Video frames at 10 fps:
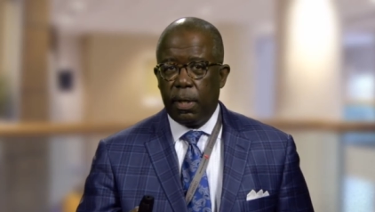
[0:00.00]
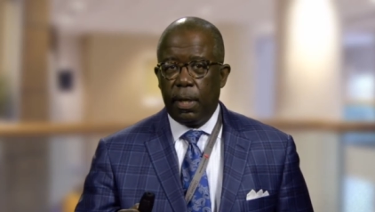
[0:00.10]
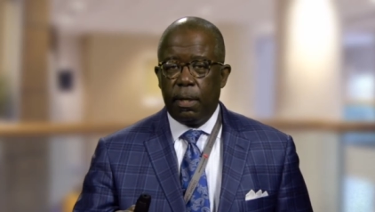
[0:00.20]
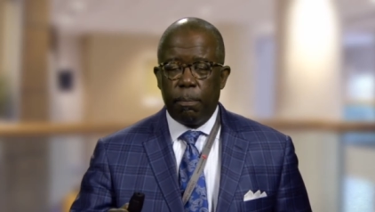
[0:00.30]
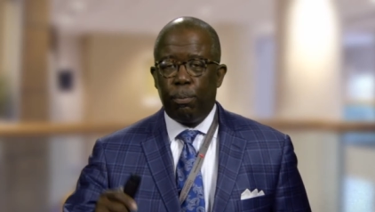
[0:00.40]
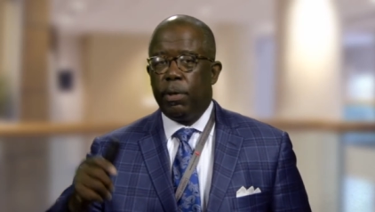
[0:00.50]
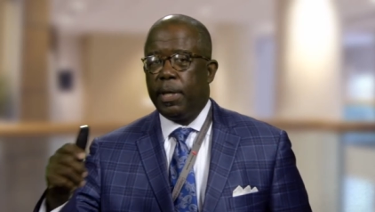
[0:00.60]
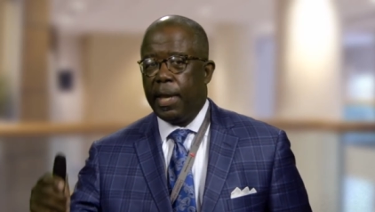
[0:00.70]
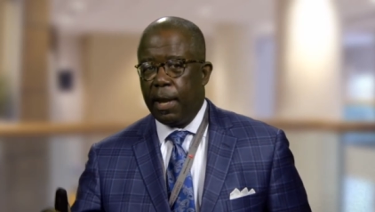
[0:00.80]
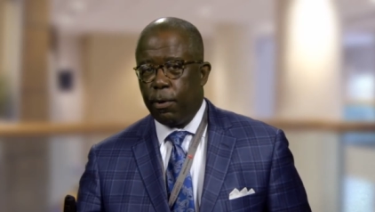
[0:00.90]
in a
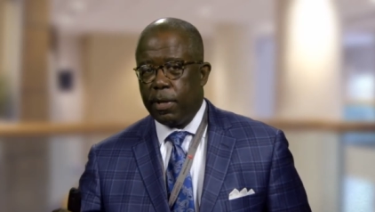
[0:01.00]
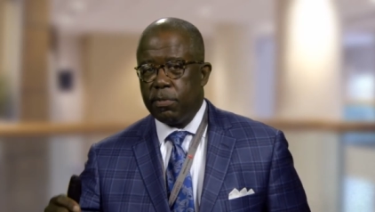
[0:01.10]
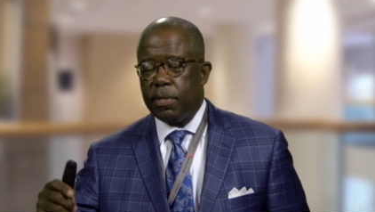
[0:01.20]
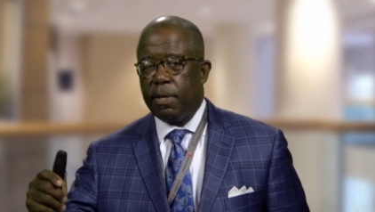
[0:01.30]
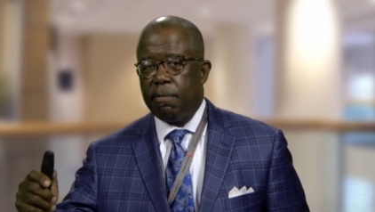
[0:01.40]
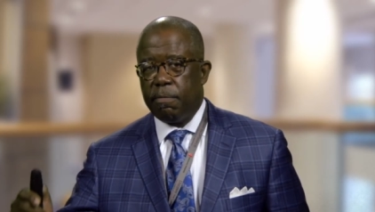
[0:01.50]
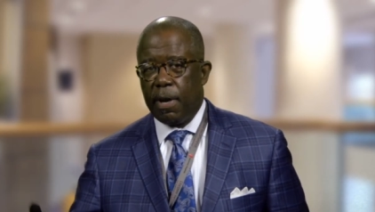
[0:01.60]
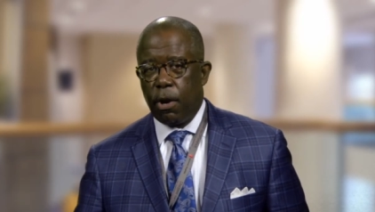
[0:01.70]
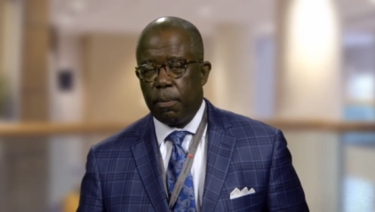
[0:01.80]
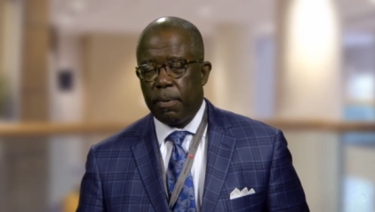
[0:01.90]
precarious
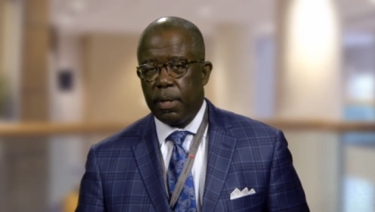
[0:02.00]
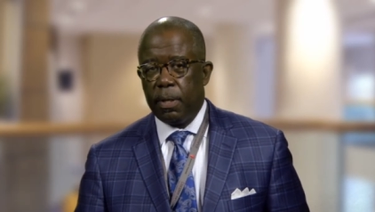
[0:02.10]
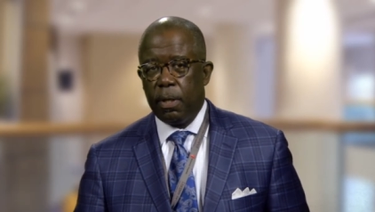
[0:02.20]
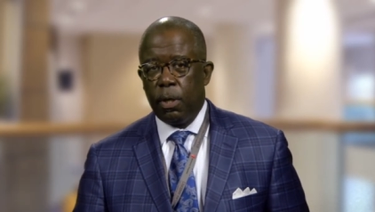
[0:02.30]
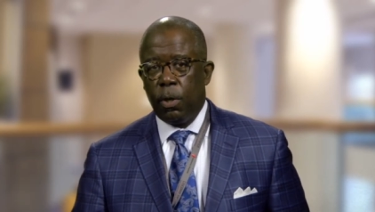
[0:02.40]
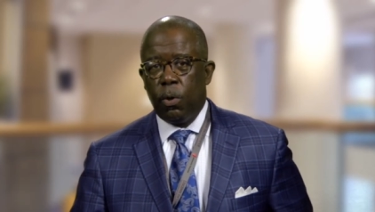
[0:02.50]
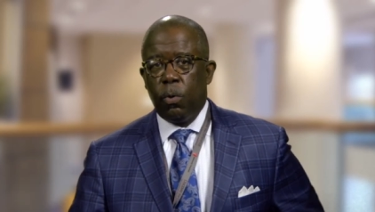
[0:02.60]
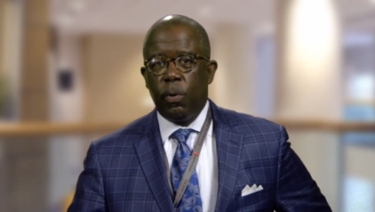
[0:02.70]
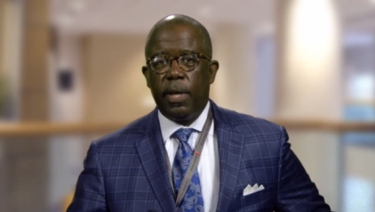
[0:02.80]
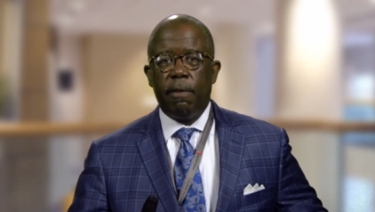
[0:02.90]
environment
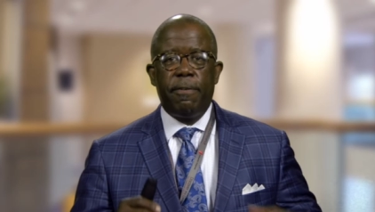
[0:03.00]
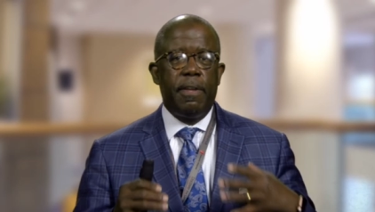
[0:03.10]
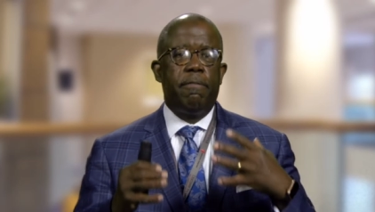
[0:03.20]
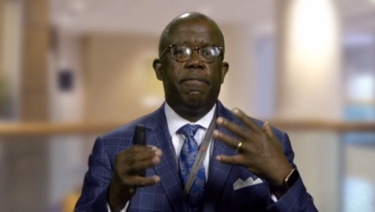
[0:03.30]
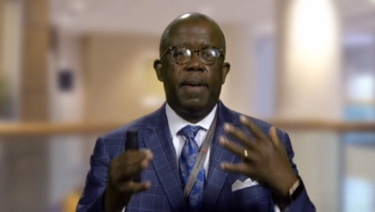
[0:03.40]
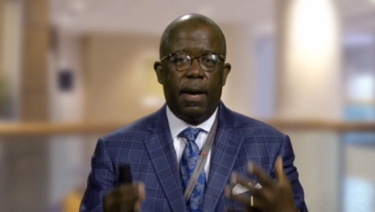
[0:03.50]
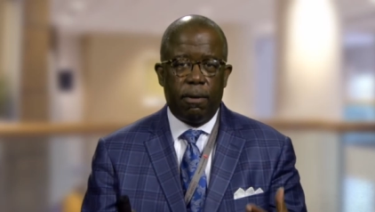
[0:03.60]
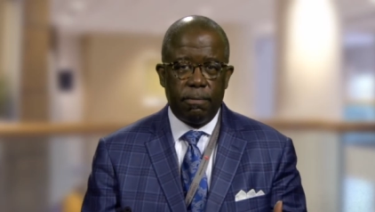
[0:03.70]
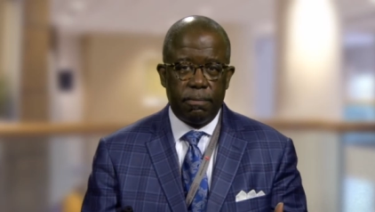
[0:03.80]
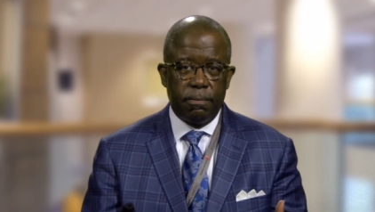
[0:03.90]
who, if he fell,